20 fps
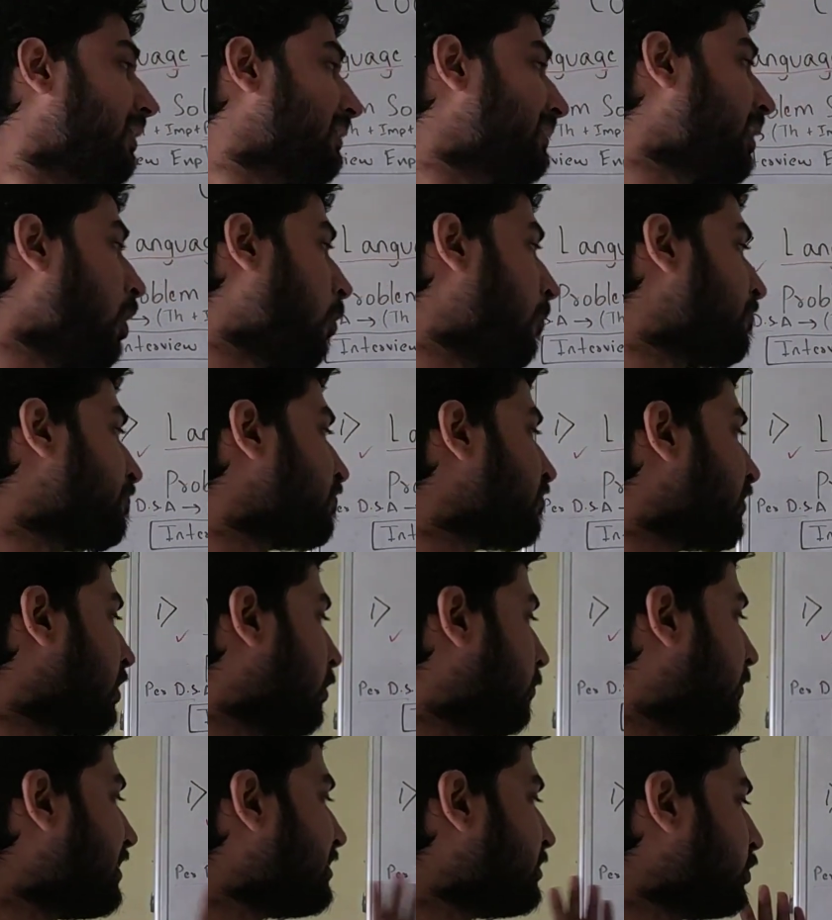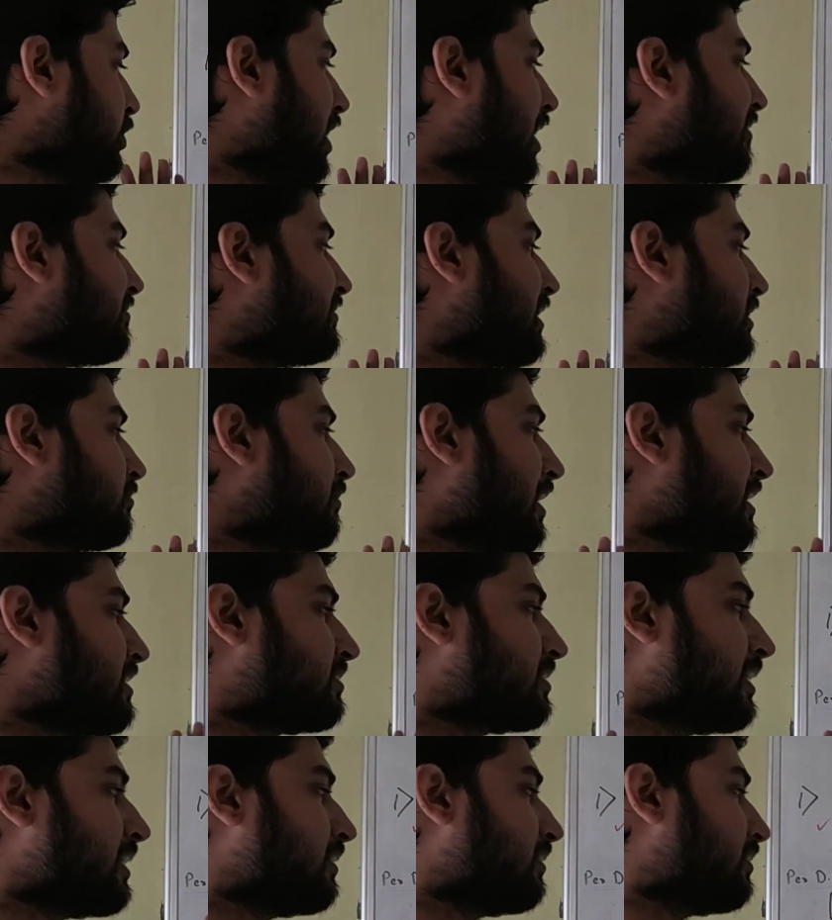Now, once you have that
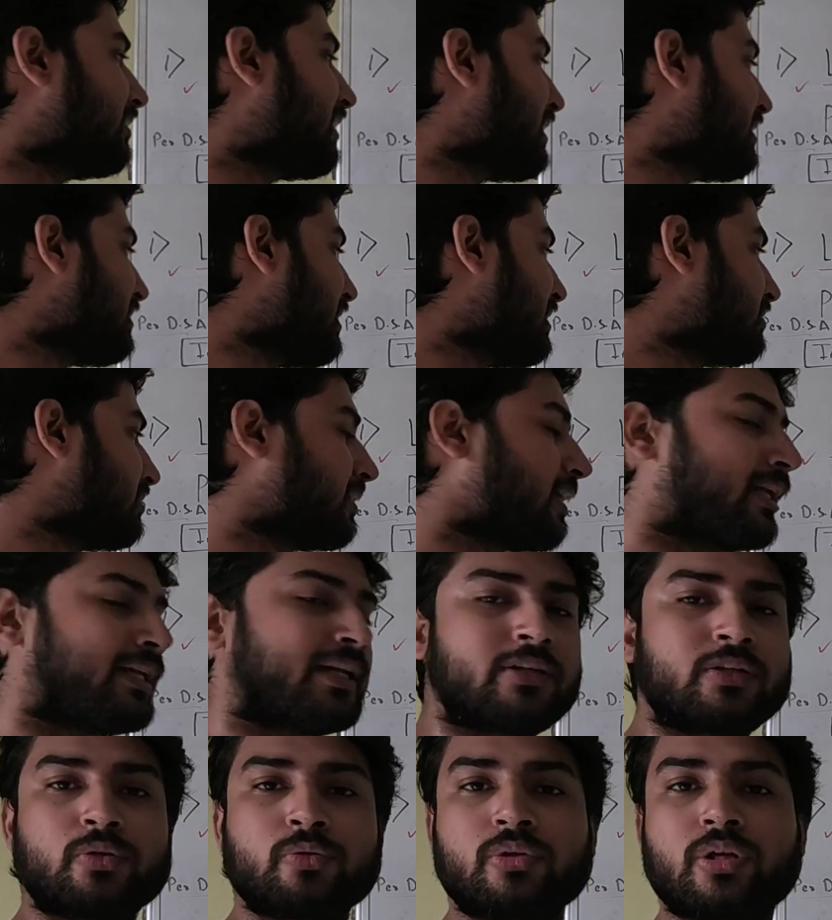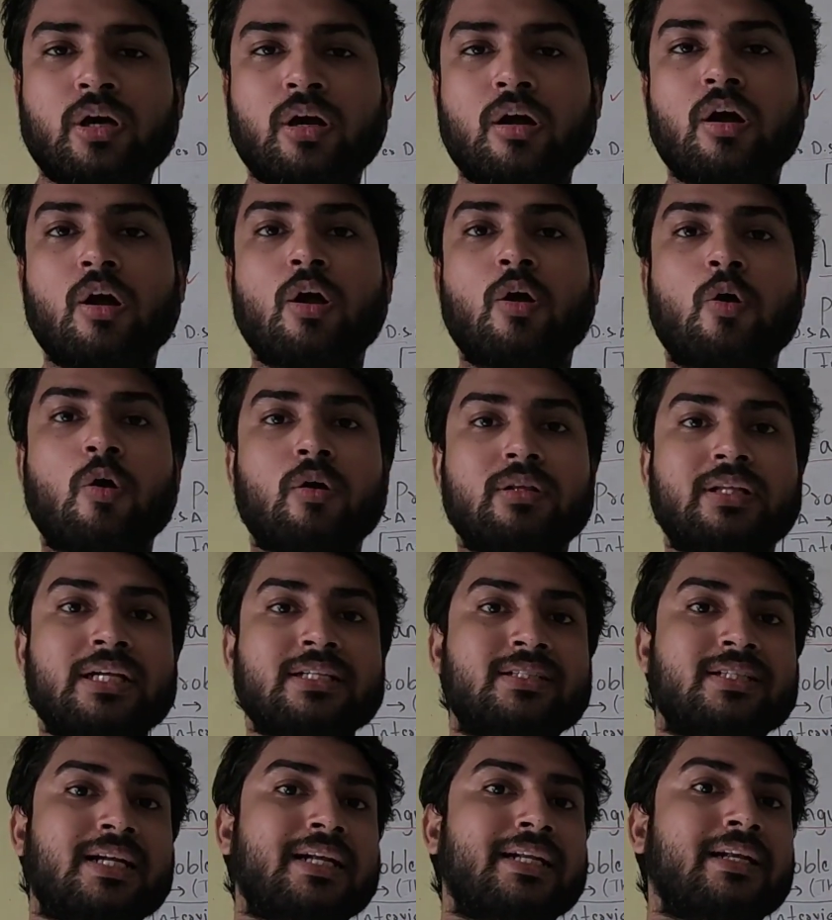mindset, then let's get into the,
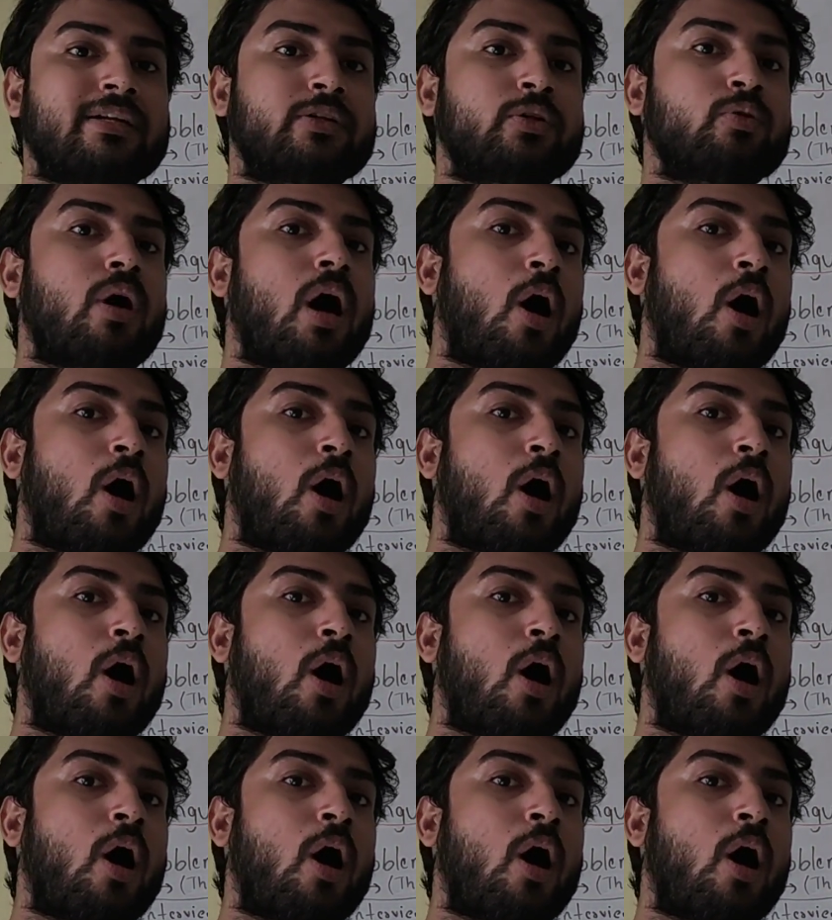let's get into